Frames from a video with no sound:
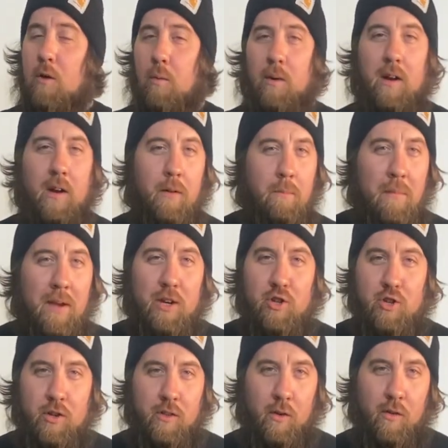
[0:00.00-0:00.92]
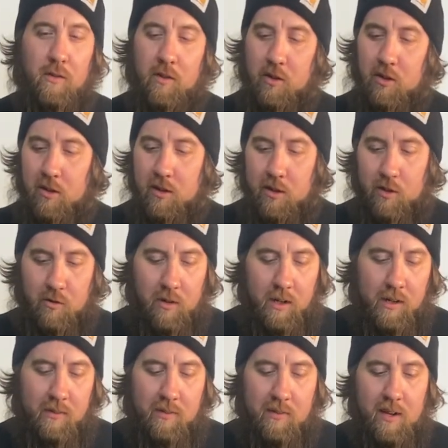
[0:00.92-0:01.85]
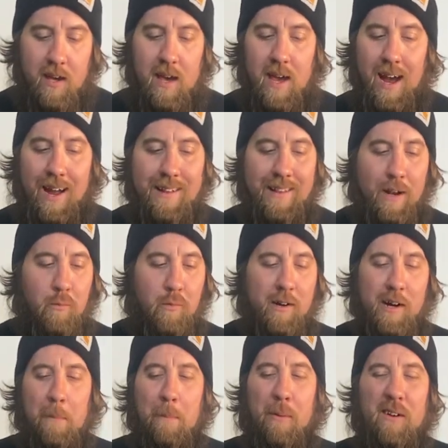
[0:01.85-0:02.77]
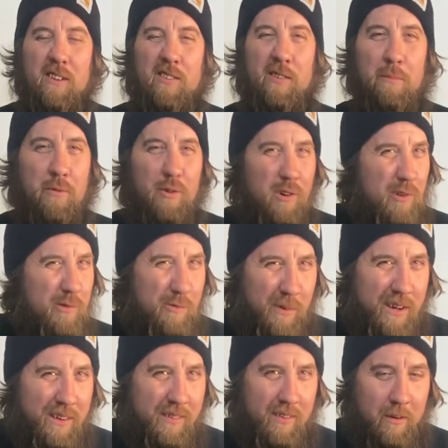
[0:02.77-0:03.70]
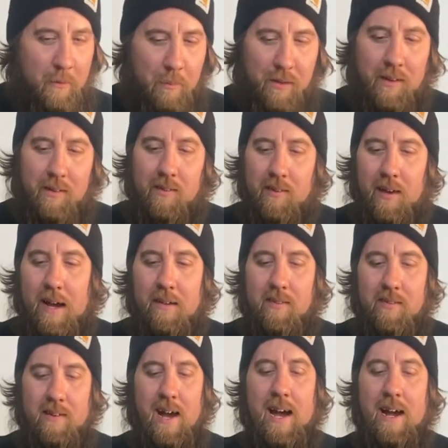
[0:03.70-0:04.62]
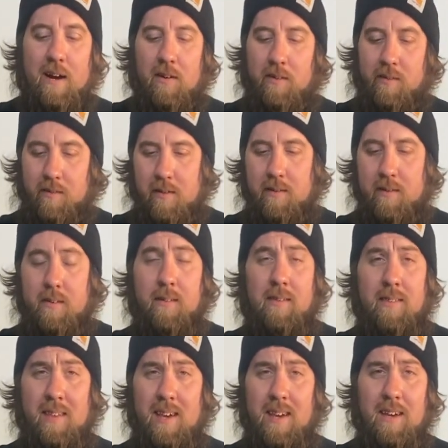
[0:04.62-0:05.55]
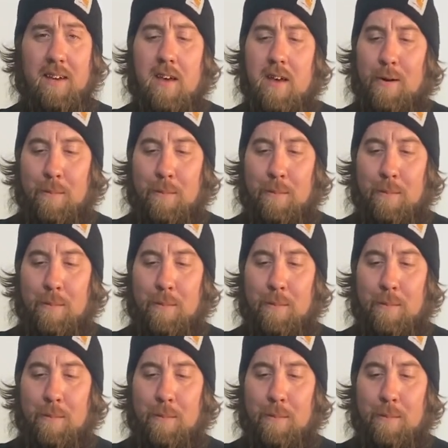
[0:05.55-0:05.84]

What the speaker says: We're going to make sure those are good and greased, and then we're going to put some more reasonably sized tires on this thing,